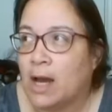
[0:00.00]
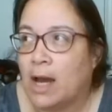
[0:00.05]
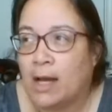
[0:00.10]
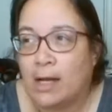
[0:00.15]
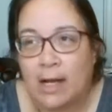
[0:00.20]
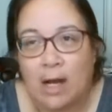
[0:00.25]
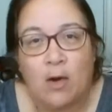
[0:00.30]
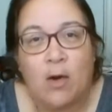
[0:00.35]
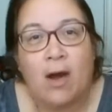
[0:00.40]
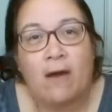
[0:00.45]
I
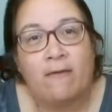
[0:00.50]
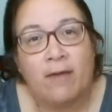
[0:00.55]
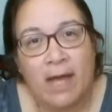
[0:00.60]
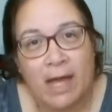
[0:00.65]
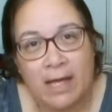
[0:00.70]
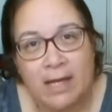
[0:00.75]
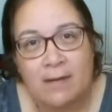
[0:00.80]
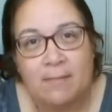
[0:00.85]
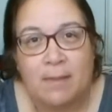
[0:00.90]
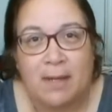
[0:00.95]
now have
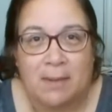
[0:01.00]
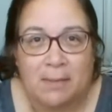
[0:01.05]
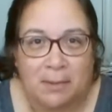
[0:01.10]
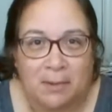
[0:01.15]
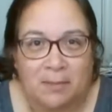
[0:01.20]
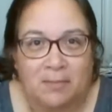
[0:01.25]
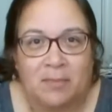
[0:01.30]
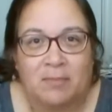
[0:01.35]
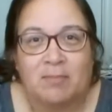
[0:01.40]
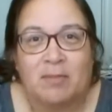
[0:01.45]
80
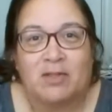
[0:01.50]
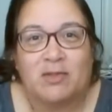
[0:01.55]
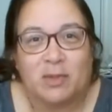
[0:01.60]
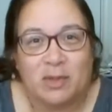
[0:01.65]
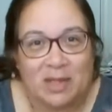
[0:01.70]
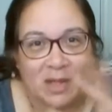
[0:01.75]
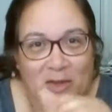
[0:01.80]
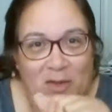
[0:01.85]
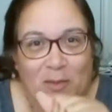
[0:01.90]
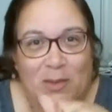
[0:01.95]
people
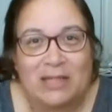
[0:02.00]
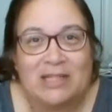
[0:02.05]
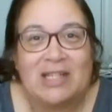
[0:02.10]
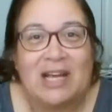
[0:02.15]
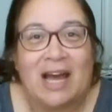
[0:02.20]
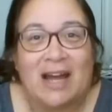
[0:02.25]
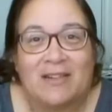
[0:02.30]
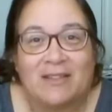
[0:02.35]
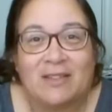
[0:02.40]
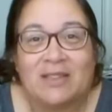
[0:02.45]
between the 3
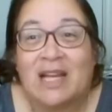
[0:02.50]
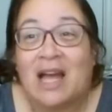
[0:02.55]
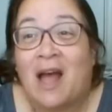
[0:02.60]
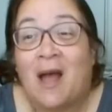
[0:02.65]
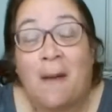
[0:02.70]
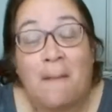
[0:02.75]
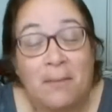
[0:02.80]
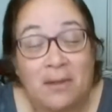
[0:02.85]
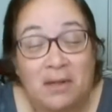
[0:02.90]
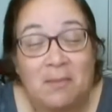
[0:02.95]
channels.
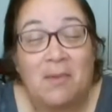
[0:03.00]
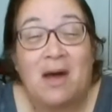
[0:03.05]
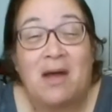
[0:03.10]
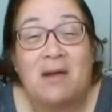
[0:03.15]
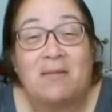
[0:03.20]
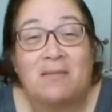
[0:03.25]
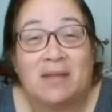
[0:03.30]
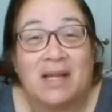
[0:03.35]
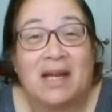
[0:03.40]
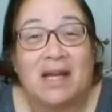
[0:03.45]
But the
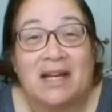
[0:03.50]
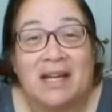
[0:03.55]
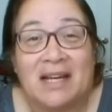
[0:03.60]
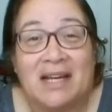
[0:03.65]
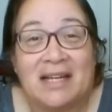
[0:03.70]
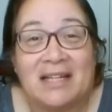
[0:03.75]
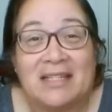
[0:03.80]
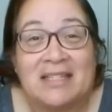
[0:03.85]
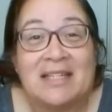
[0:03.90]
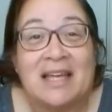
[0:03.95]
bottom line
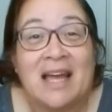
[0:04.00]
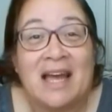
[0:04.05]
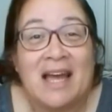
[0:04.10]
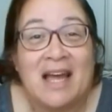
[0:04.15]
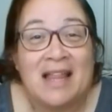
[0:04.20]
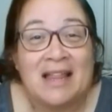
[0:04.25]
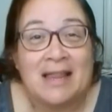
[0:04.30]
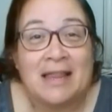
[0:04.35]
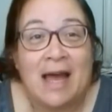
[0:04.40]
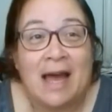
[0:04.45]
is
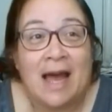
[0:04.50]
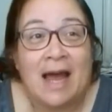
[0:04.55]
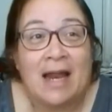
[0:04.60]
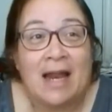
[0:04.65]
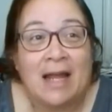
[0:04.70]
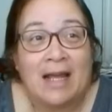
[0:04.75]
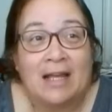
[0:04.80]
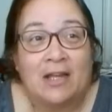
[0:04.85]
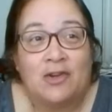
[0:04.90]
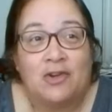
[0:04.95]
that,
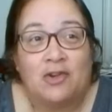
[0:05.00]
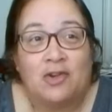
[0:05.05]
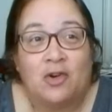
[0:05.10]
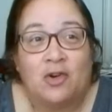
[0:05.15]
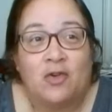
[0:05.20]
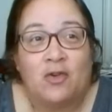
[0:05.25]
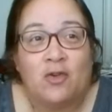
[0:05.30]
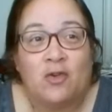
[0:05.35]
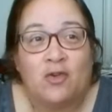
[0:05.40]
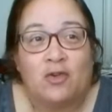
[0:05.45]
you
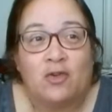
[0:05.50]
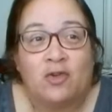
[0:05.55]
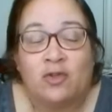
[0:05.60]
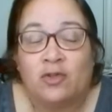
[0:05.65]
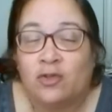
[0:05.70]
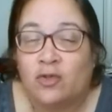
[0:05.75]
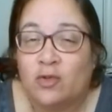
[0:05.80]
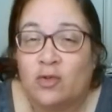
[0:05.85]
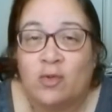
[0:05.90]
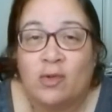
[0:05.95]

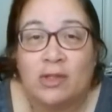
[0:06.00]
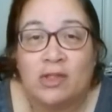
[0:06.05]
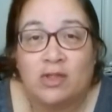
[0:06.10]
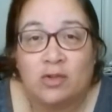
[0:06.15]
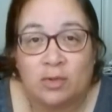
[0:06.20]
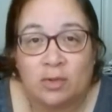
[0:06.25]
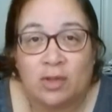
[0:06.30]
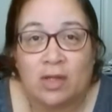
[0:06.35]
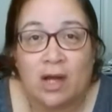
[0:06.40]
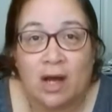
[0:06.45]
do
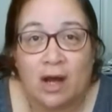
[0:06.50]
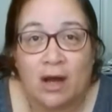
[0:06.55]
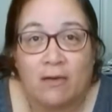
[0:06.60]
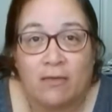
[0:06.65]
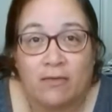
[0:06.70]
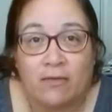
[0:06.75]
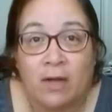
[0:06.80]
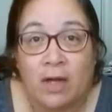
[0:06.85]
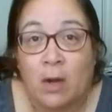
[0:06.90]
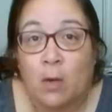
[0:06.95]
what you
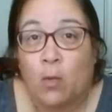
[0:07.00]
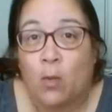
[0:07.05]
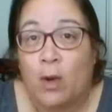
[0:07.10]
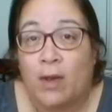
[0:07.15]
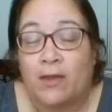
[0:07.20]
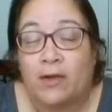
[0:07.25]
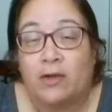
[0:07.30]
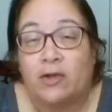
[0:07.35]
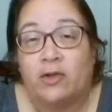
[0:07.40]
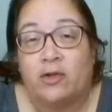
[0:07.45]
love.
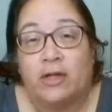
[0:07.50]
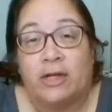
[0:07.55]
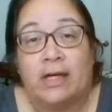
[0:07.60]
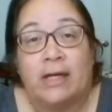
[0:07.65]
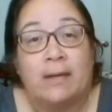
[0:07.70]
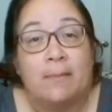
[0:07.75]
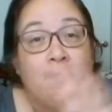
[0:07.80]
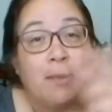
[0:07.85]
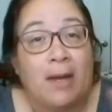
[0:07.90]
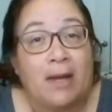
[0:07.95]
Whether you're
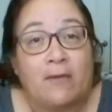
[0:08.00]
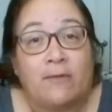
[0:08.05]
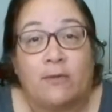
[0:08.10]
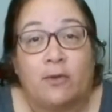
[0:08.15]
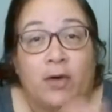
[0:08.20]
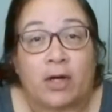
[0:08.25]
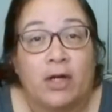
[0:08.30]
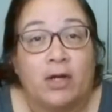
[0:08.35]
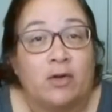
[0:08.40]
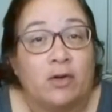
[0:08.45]
getting paid
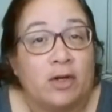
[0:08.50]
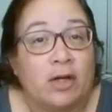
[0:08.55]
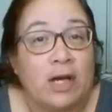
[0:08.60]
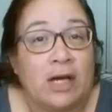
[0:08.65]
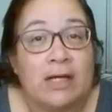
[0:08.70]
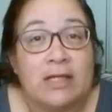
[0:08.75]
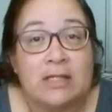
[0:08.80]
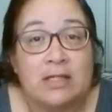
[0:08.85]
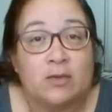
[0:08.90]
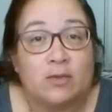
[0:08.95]
for it or
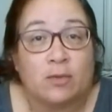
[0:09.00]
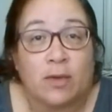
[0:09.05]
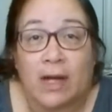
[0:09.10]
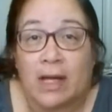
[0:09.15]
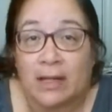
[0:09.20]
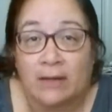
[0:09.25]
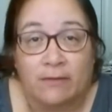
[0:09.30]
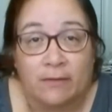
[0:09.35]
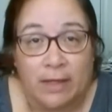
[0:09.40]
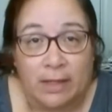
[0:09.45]
not is
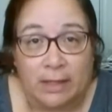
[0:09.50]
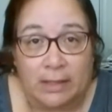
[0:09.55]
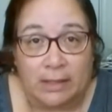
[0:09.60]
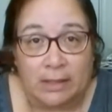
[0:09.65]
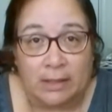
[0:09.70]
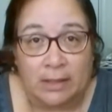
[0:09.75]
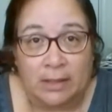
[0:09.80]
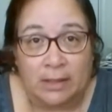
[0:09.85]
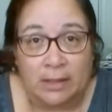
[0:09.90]
irrelevant.